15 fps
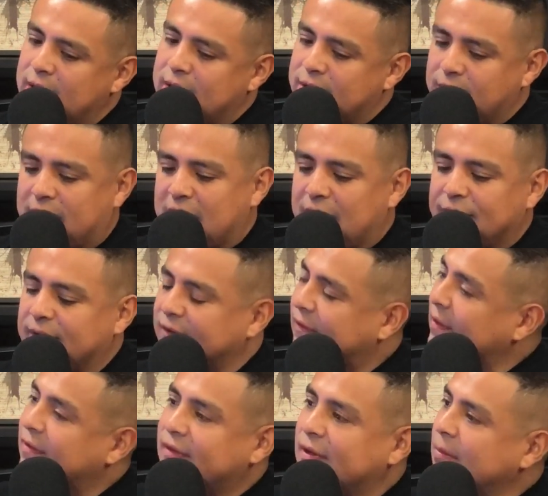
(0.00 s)
you can have the
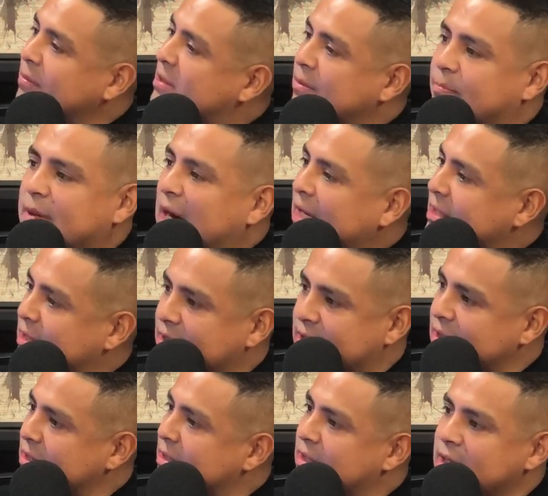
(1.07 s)
systems, the
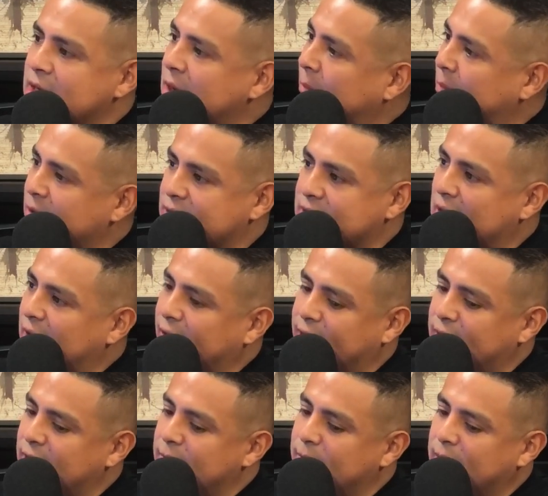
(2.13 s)
processes, the numbers dialed
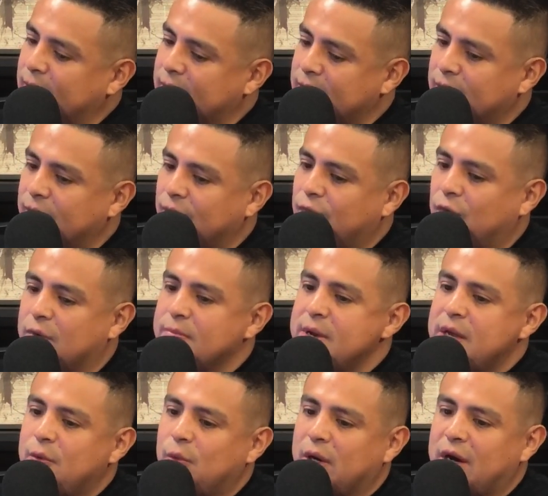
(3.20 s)
in. But for
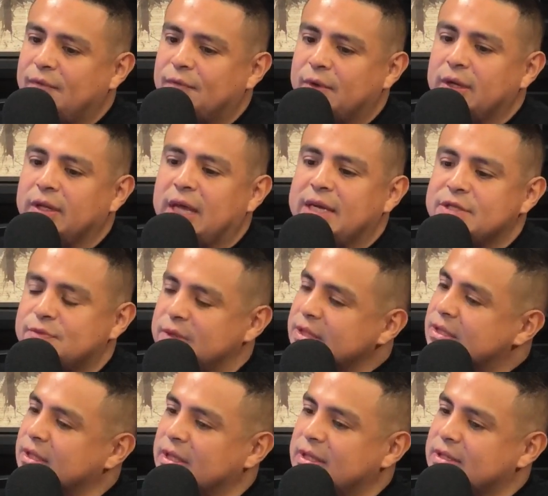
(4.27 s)
me, what I've realized
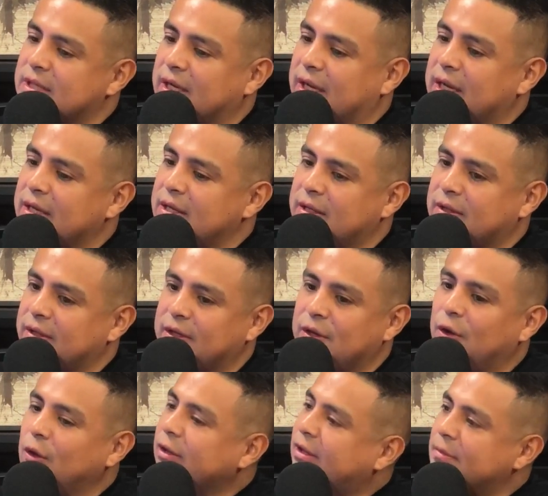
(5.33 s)
recently is like, hey, the
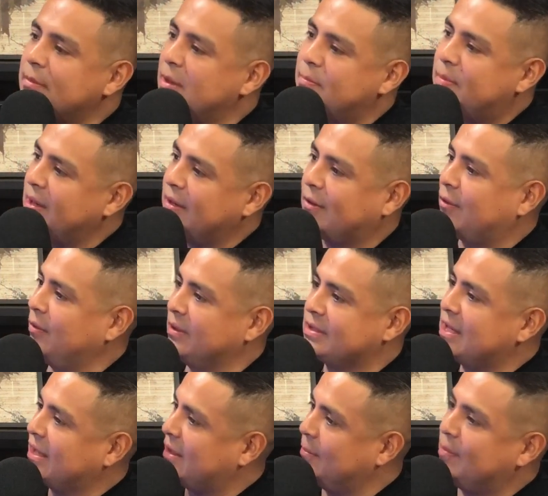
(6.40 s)
ultimate pinnacle
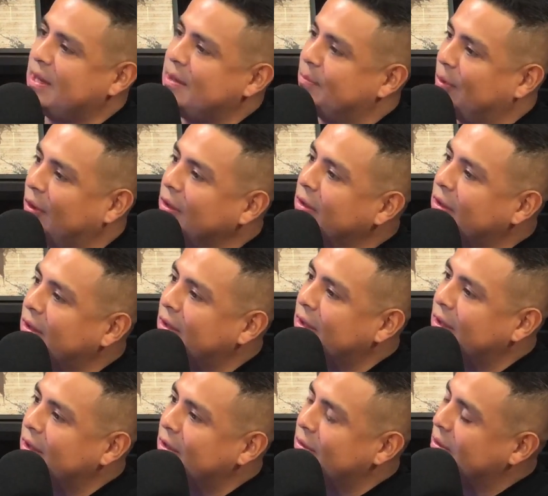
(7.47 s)
is like the people.
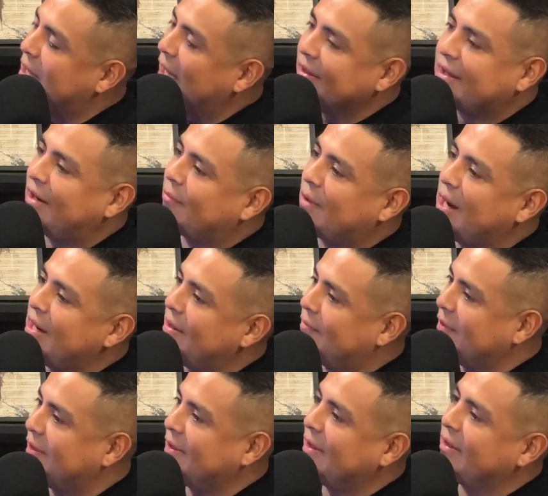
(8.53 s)
You got that right,
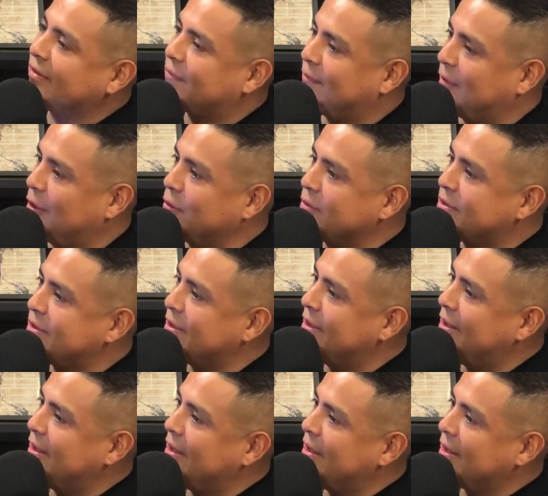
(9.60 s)
everything else flows.
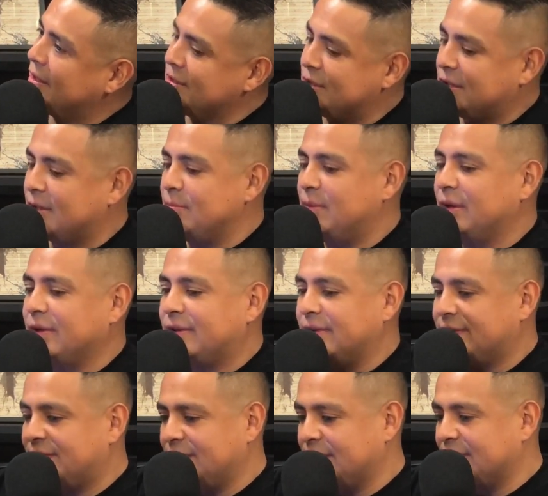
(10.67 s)
Because you can build
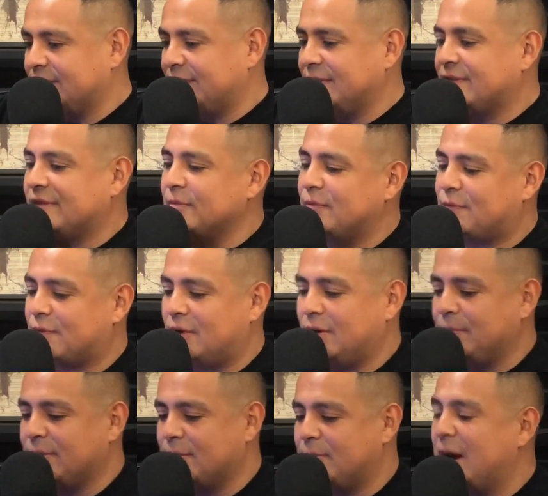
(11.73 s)
this the system
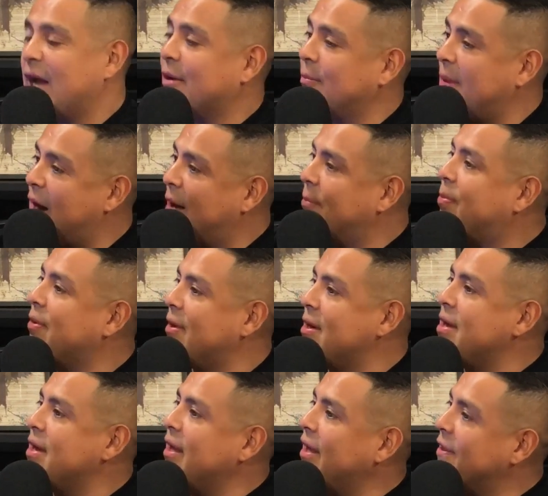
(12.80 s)
from the bottom up
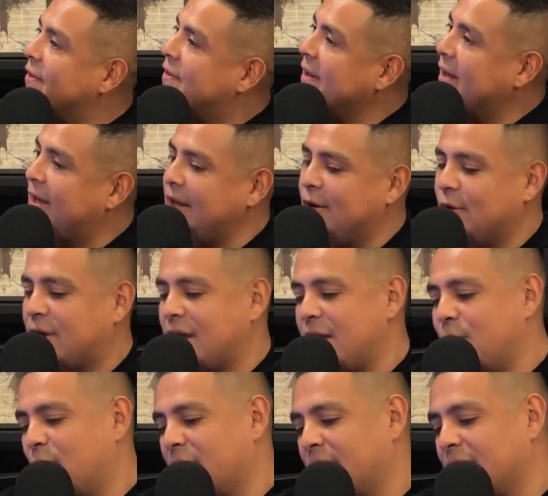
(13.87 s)
and thinking,
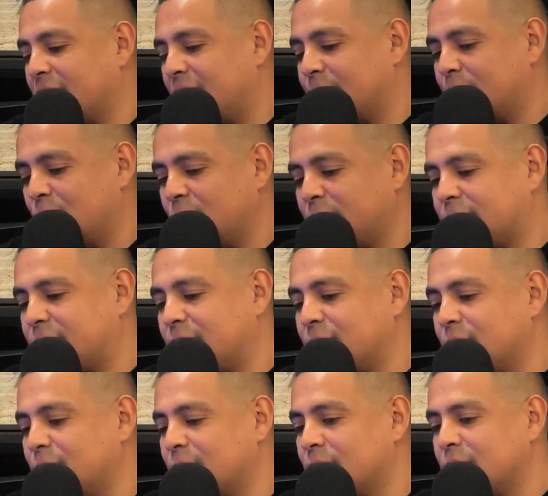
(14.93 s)
okay, well, I'm going
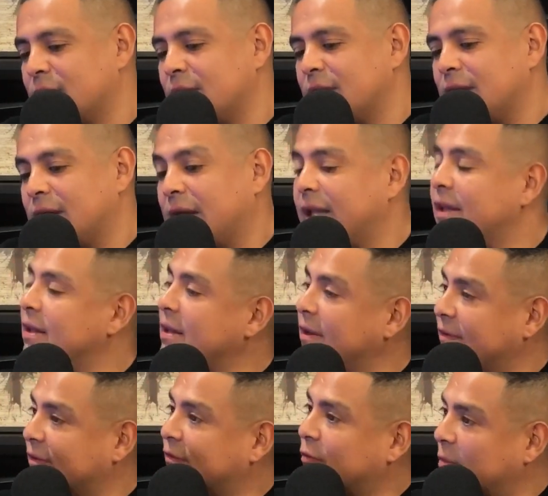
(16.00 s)
to, and
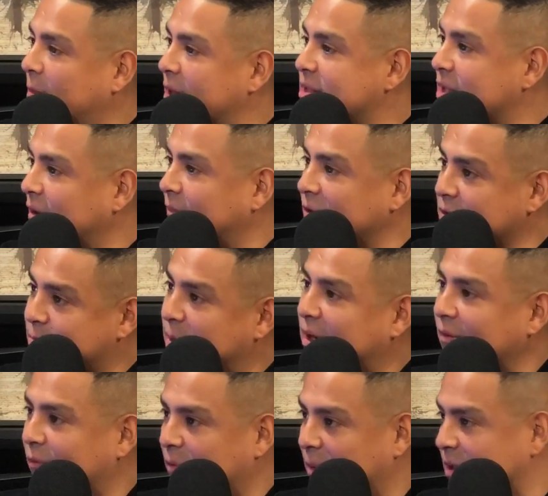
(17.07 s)
this is for myself, I'm
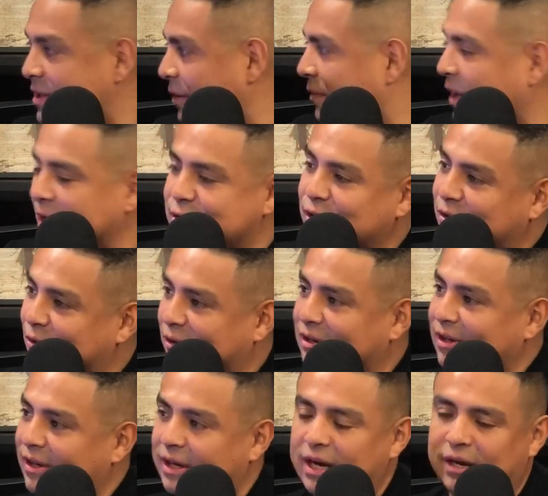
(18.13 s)
speaking for myself, Contractor
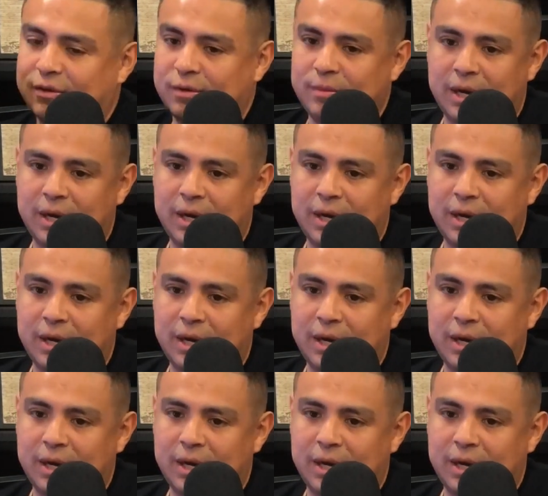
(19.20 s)
Click, Concrete